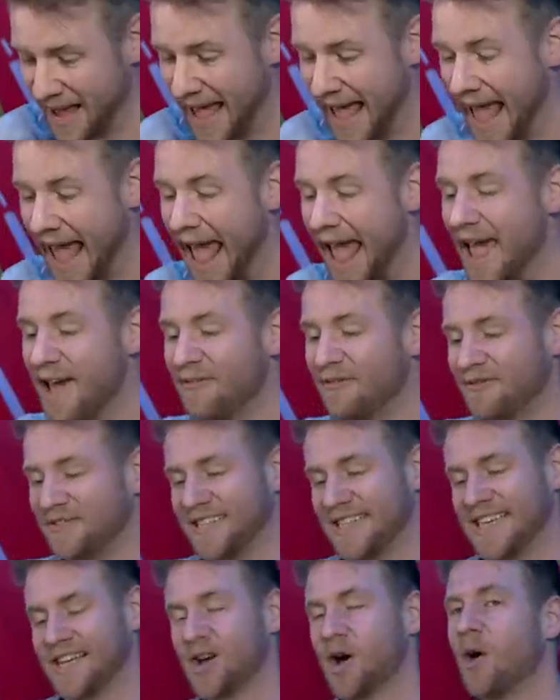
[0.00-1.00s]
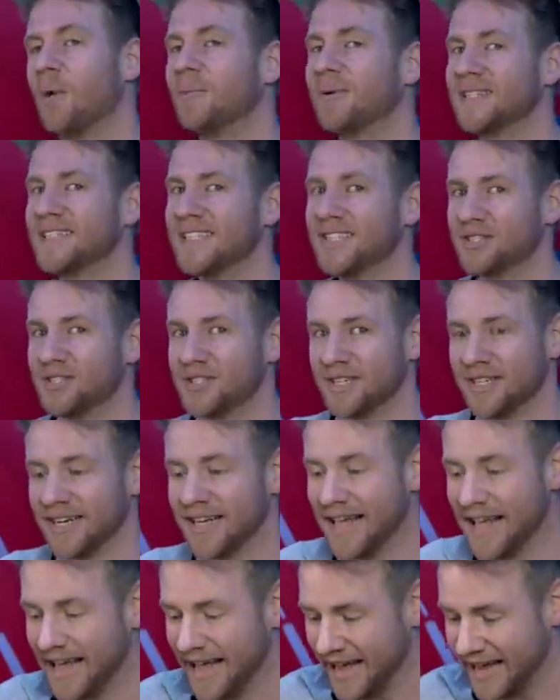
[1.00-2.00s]
hefty competition
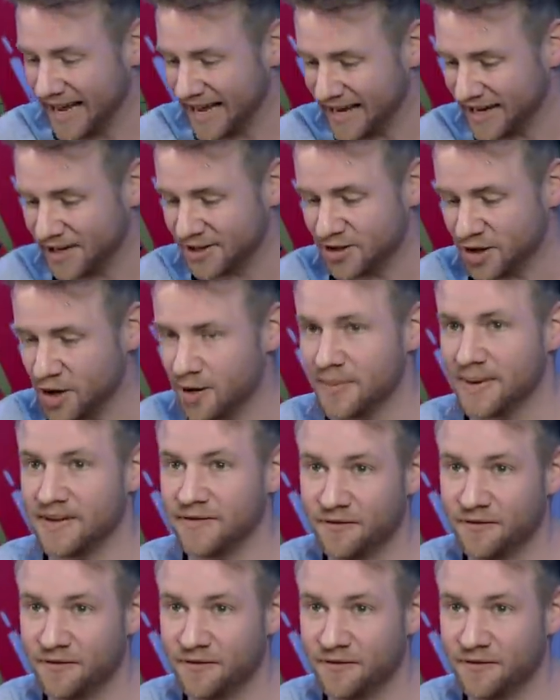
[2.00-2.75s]
in Adobe